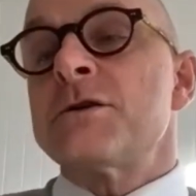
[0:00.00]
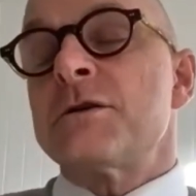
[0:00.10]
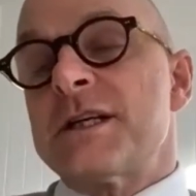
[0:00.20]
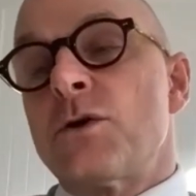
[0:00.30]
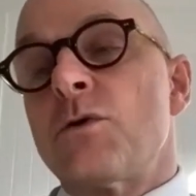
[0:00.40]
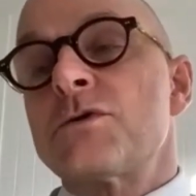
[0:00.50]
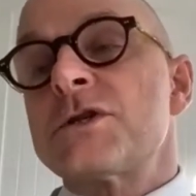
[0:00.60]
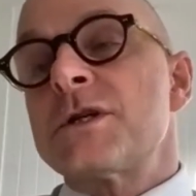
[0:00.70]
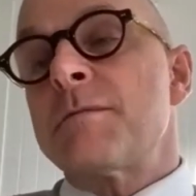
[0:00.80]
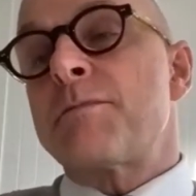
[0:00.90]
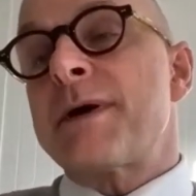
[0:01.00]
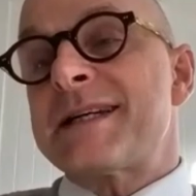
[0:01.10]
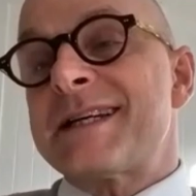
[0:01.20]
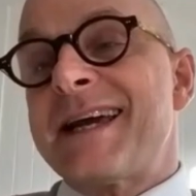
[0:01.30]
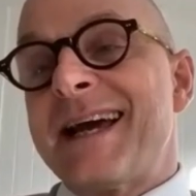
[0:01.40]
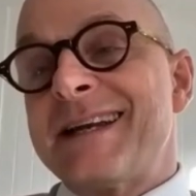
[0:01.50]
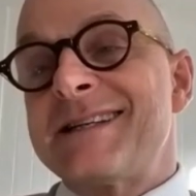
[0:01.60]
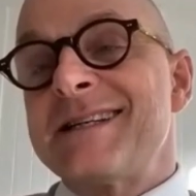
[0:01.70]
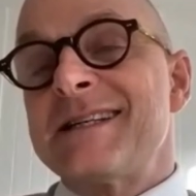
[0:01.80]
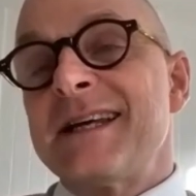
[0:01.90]
So there's also some
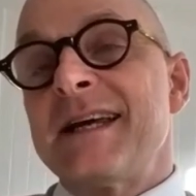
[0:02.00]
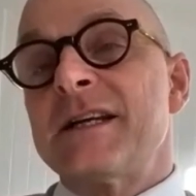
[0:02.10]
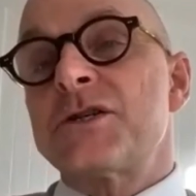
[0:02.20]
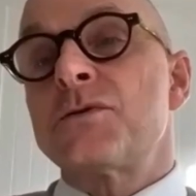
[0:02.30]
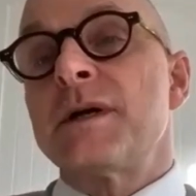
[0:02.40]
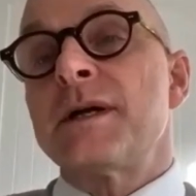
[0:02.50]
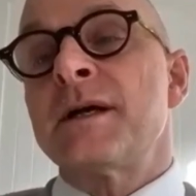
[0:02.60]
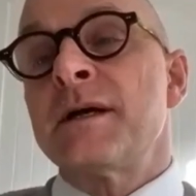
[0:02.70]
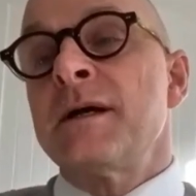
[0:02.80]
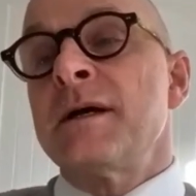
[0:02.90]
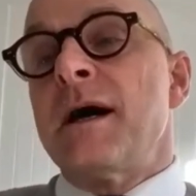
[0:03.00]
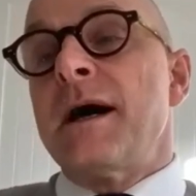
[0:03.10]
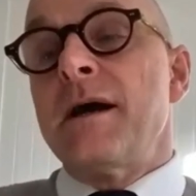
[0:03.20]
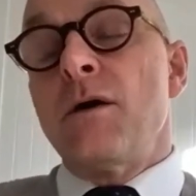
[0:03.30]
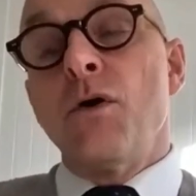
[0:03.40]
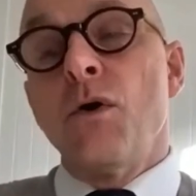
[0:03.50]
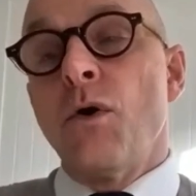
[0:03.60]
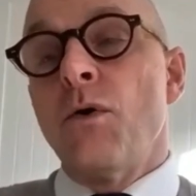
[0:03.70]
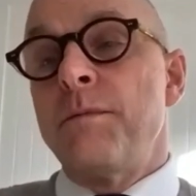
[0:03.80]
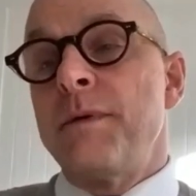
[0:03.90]
practicalities into it. I
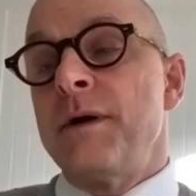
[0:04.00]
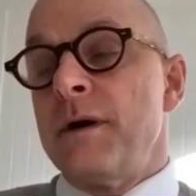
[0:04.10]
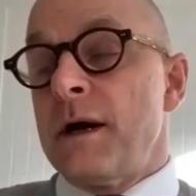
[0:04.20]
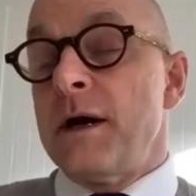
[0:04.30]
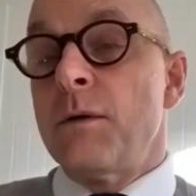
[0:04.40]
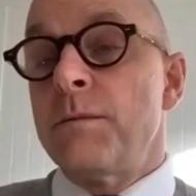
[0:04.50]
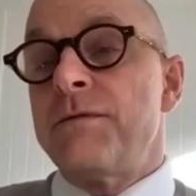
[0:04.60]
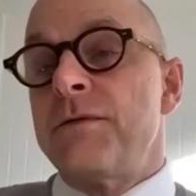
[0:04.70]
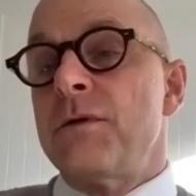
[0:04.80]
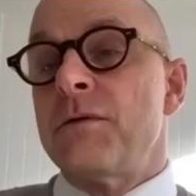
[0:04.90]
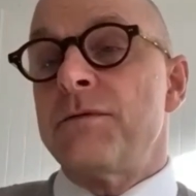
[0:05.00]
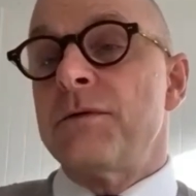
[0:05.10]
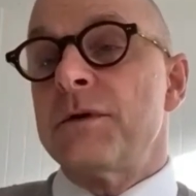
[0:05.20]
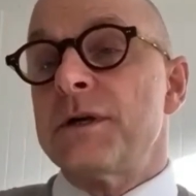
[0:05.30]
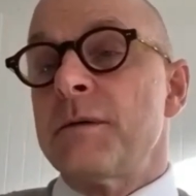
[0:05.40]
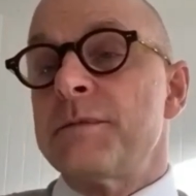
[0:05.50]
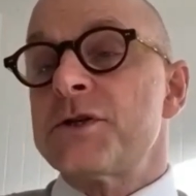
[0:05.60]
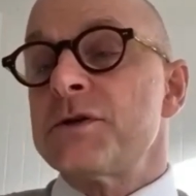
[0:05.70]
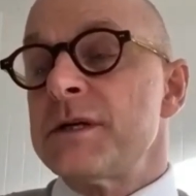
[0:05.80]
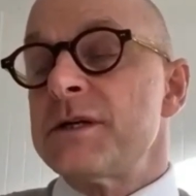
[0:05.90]
hope for the
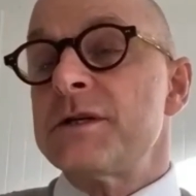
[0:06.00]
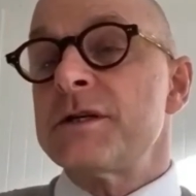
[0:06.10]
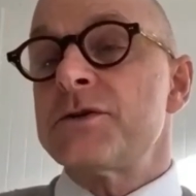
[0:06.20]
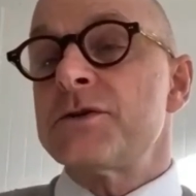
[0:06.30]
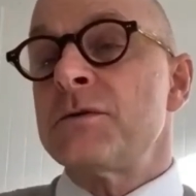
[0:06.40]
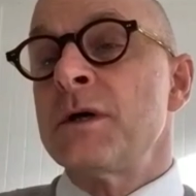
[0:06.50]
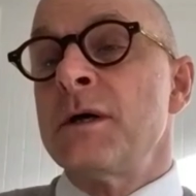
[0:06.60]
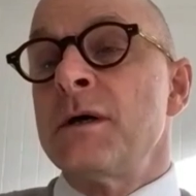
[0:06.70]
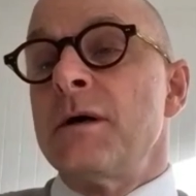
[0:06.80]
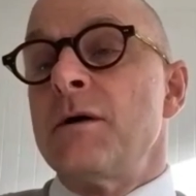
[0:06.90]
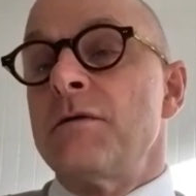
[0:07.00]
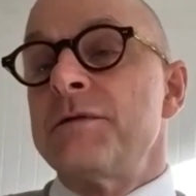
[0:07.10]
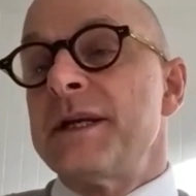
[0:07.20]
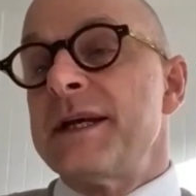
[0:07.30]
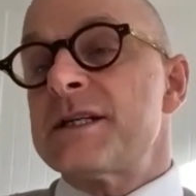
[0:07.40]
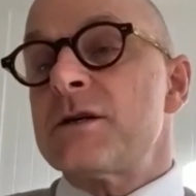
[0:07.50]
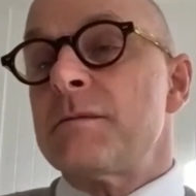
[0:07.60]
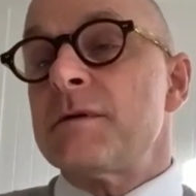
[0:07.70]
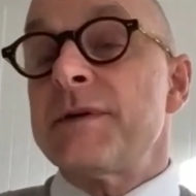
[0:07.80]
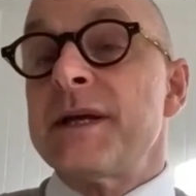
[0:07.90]
opportunity to, over the next
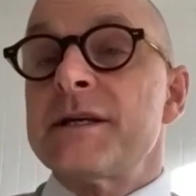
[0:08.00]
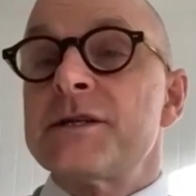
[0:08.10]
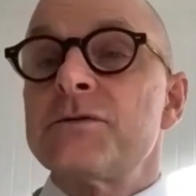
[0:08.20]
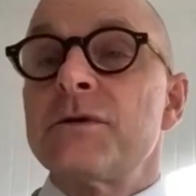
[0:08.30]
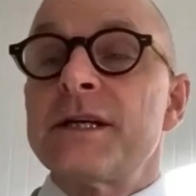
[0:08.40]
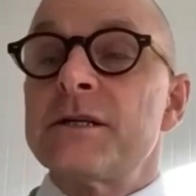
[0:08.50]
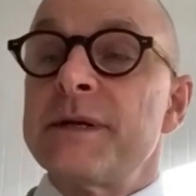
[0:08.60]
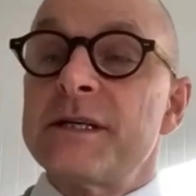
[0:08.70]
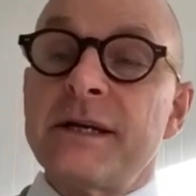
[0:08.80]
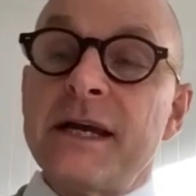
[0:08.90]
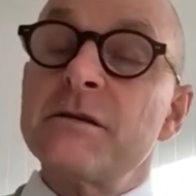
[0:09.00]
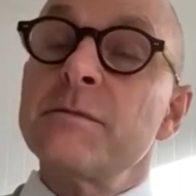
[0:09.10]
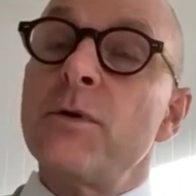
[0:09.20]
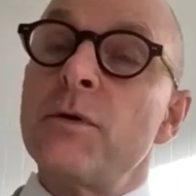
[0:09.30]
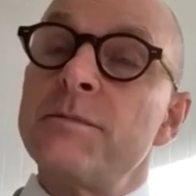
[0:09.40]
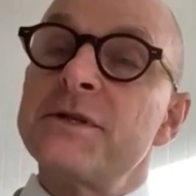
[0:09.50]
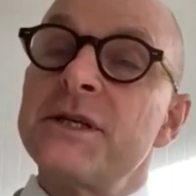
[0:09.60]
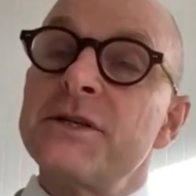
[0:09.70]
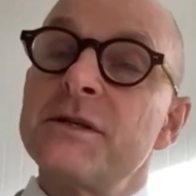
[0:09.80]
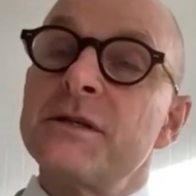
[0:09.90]
couple of years, to get some international board
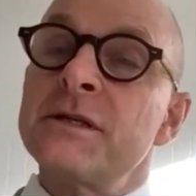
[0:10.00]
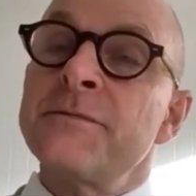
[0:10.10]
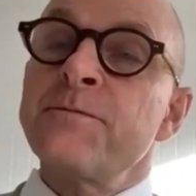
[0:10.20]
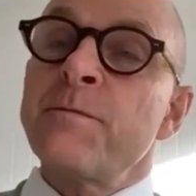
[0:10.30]
positions,